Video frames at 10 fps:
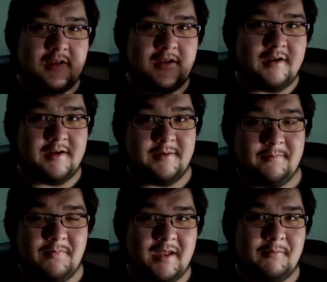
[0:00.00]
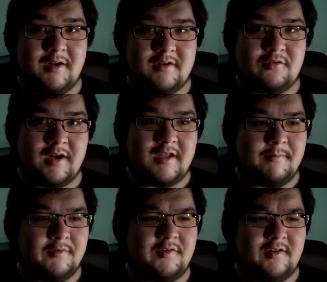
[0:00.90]
Um, I'm going to try to
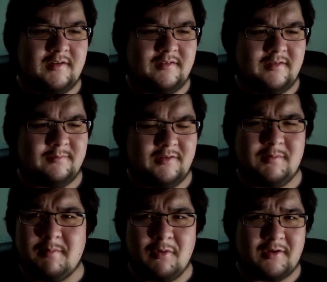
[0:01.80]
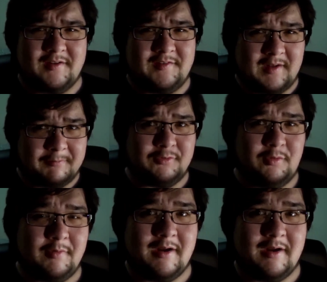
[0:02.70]
keep this a little bit more conceptual,